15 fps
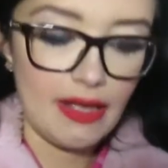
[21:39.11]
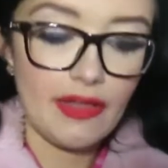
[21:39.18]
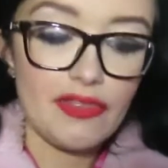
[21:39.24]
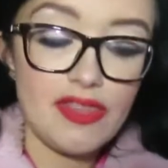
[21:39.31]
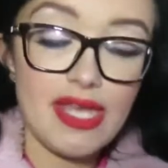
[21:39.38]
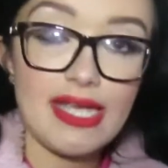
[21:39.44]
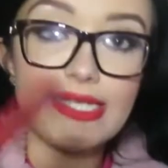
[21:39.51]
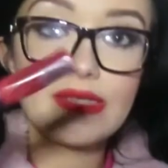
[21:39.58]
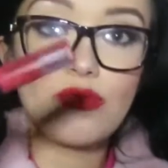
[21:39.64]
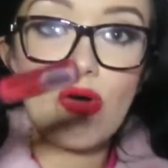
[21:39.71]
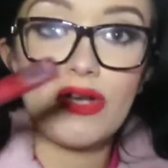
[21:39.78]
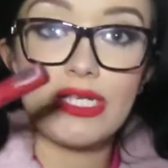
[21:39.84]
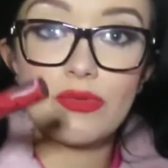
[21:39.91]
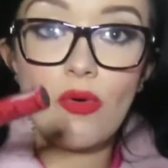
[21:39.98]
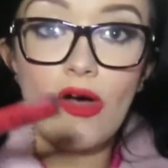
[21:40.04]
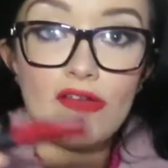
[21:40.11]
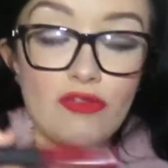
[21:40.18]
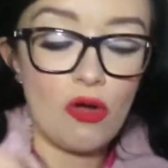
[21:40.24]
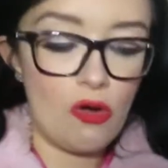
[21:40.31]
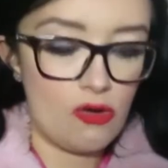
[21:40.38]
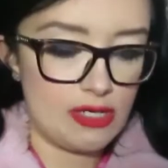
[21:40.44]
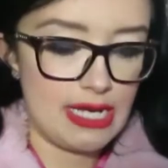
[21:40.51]
This one is what I've
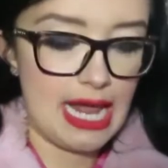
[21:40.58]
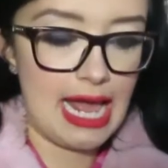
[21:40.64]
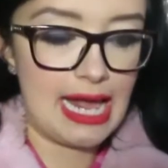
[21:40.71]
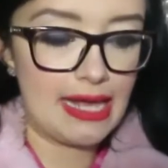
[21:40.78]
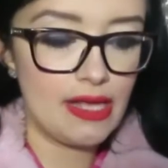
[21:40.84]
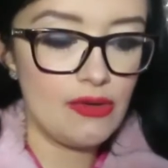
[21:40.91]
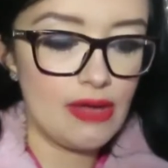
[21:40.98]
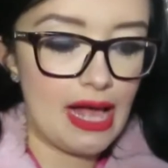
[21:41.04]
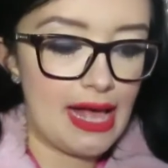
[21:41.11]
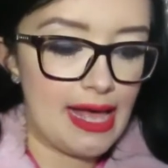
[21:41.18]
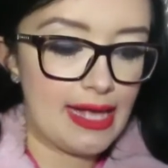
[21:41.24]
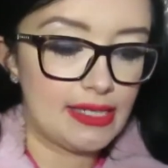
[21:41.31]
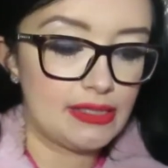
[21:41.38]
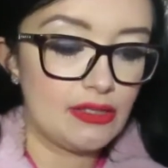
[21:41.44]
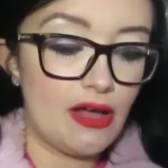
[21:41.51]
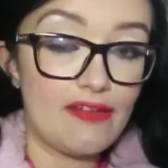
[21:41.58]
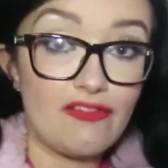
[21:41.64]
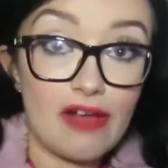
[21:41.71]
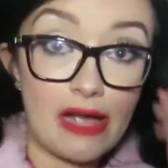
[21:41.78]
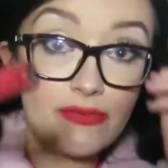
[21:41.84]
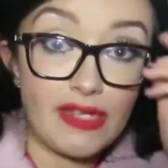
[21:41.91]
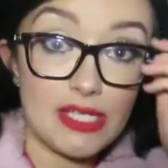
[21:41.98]
got on now, and I
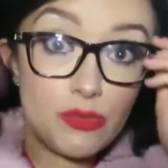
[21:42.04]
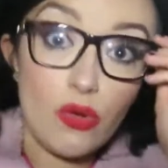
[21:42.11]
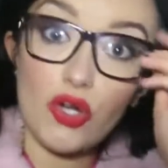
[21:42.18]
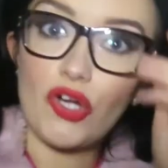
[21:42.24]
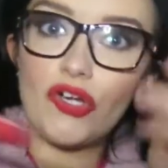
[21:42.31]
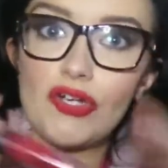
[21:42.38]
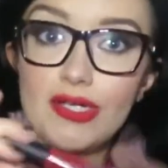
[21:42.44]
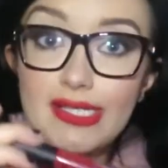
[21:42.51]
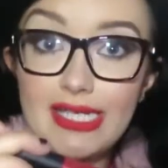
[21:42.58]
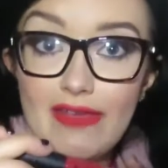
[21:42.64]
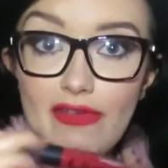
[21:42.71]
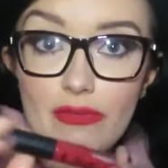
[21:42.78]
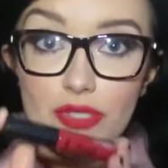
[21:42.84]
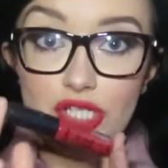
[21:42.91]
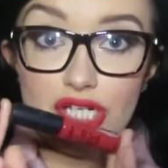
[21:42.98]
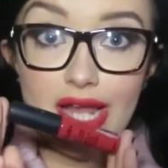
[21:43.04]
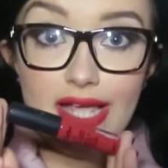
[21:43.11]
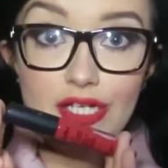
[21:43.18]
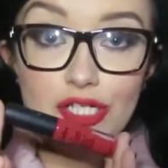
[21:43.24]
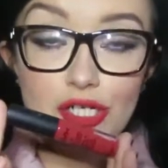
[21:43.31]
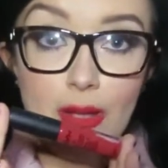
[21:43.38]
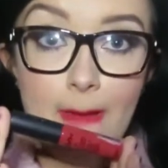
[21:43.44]
found this one courtesy of
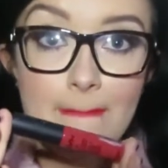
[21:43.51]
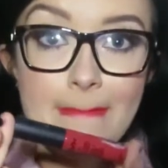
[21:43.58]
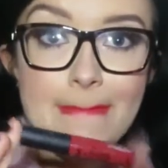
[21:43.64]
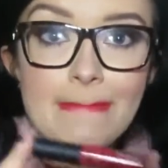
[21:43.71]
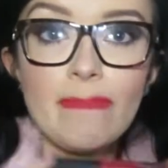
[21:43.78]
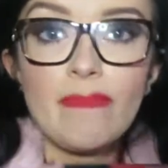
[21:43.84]
Imagination.